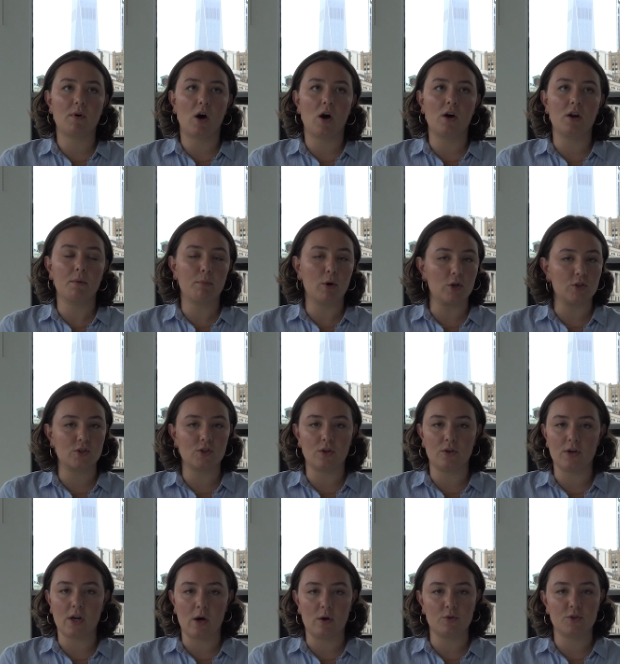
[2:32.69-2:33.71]
on a
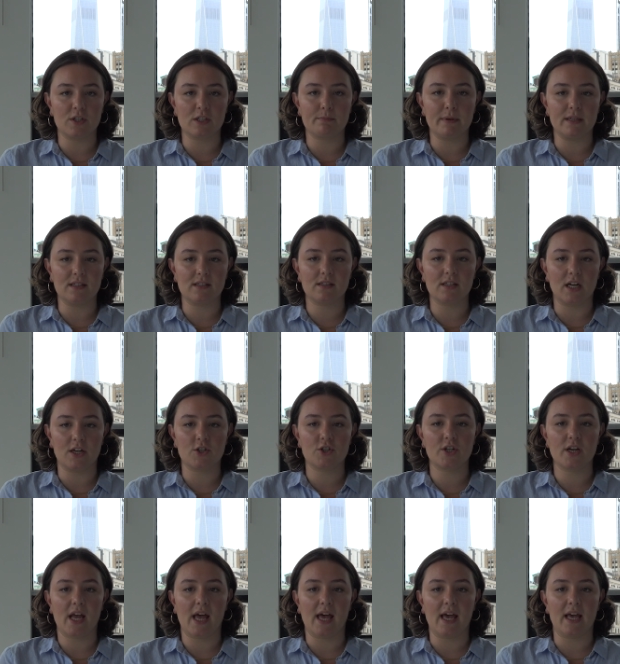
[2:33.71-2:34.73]
personal note, just been
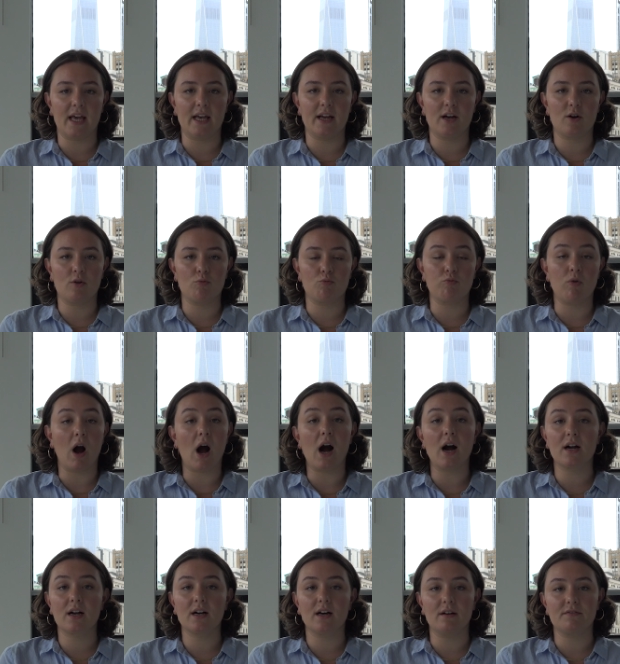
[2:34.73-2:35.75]
such a
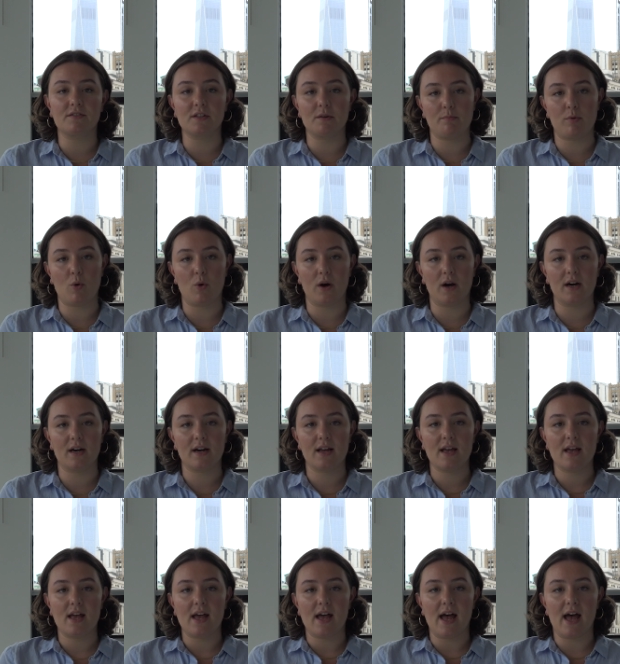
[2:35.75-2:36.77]
rock of support
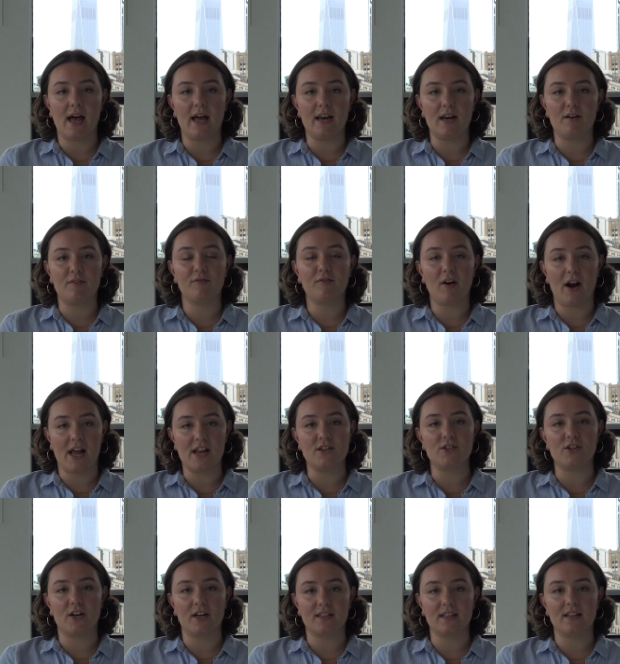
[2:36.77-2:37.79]
and a
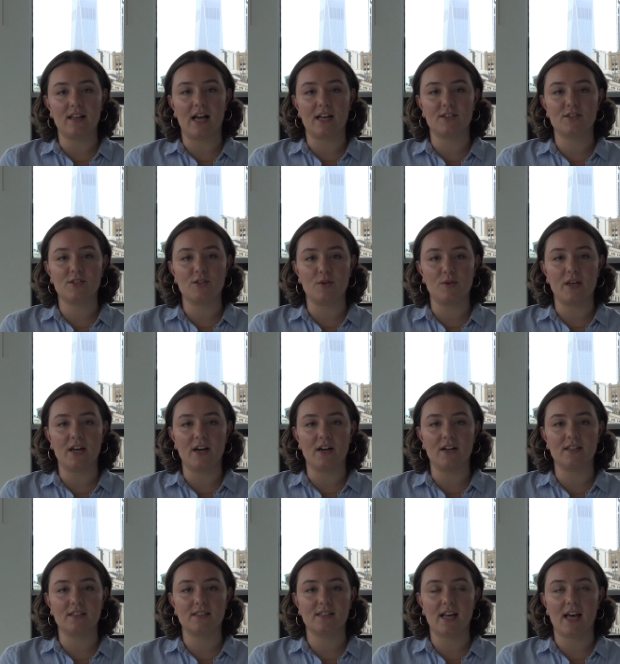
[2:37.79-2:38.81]
friend during the last two
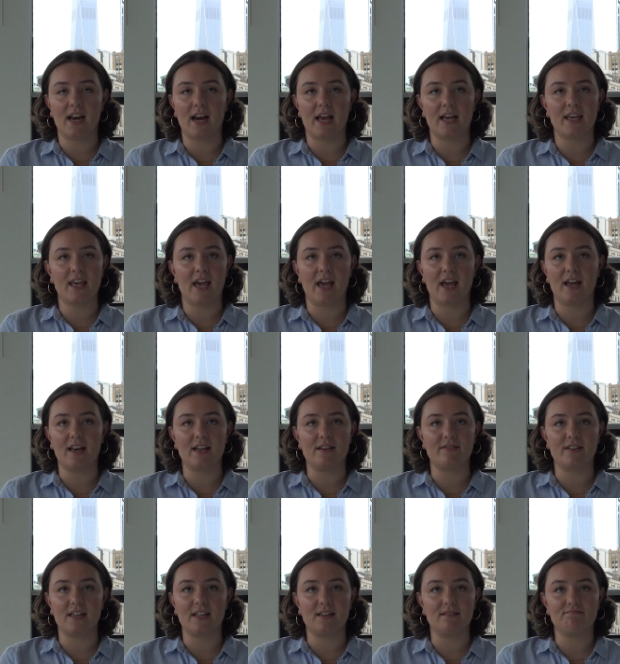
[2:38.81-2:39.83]
years. And I can't
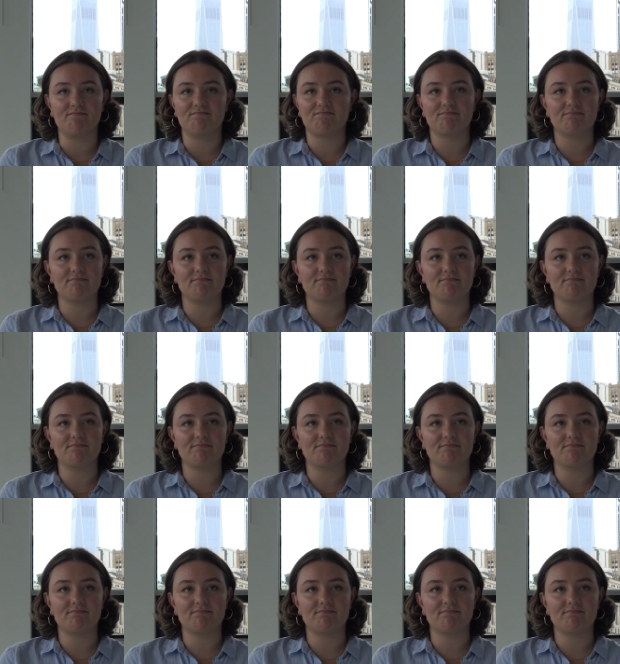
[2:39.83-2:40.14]
even,